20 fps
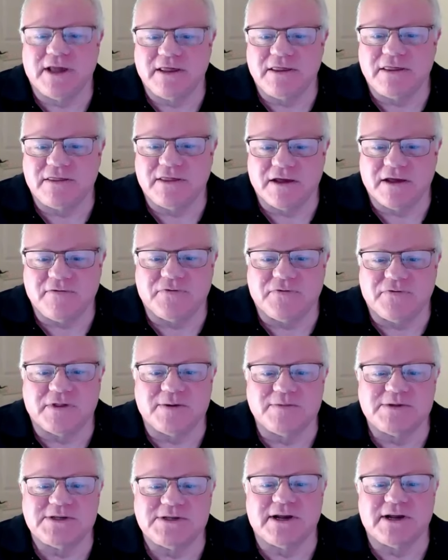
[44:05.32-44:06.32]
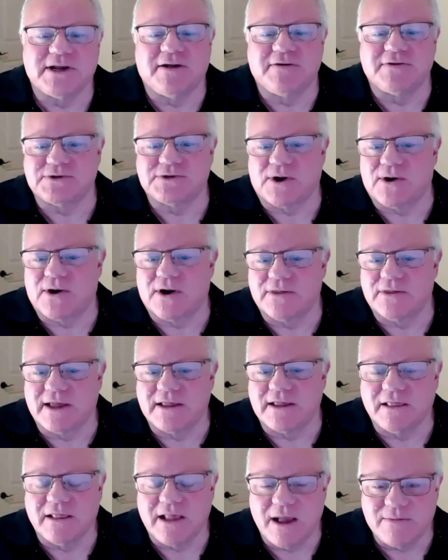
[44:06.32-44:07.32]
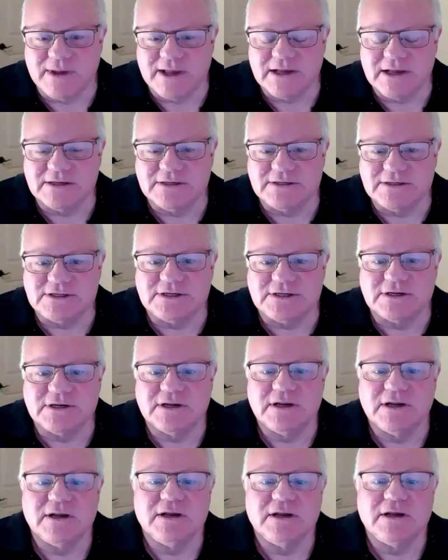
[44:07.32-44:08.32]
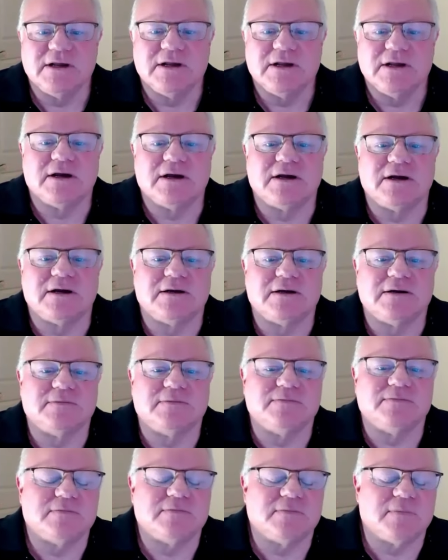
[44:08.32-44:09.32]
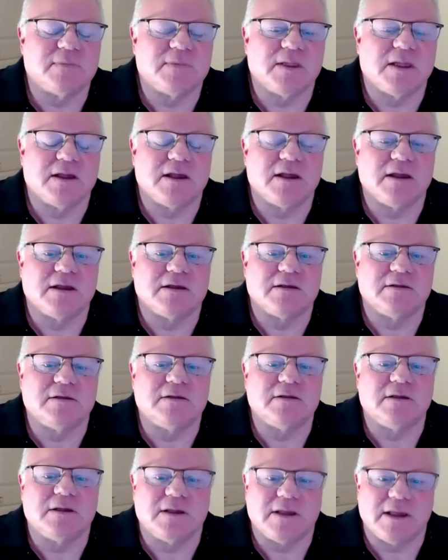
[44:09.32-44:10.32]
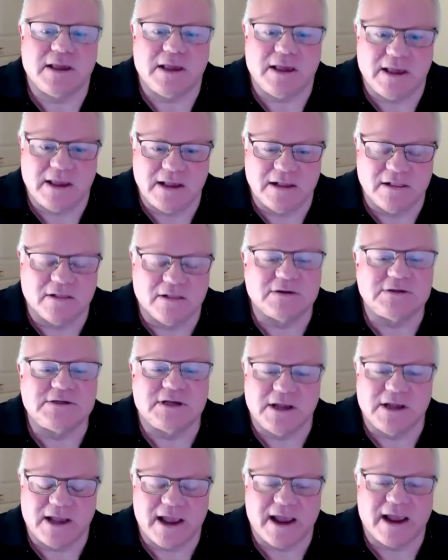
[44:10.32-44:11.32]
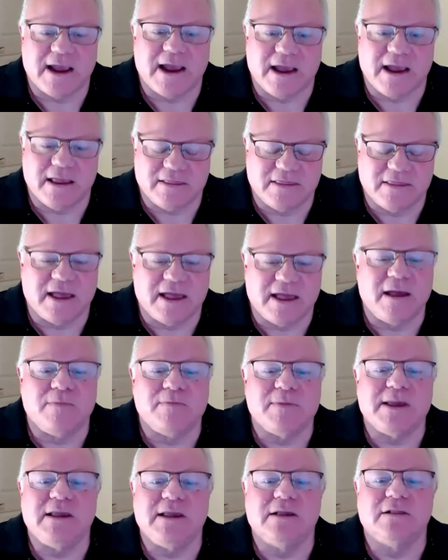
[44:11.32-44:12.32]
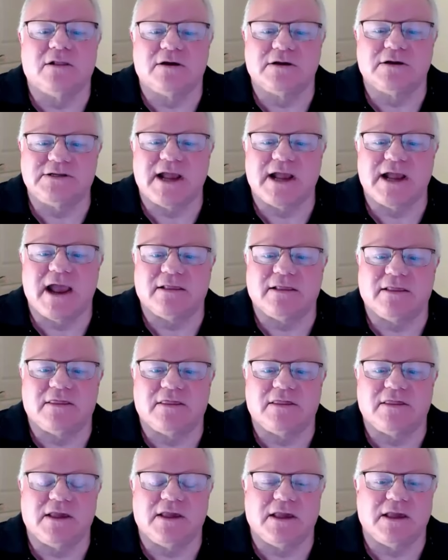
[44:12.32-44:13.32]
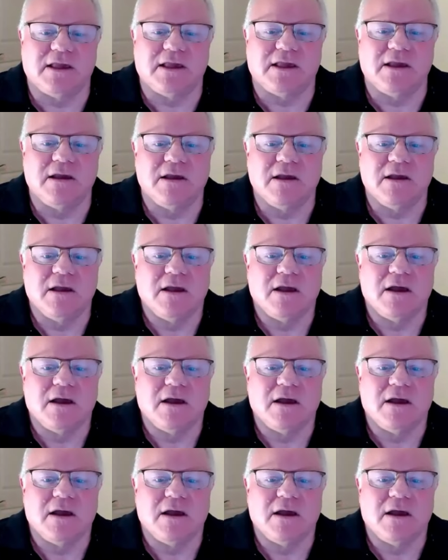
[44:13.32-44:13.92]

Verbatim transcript: they think for themselves, or are they lemmings? He looked at them. He looked at the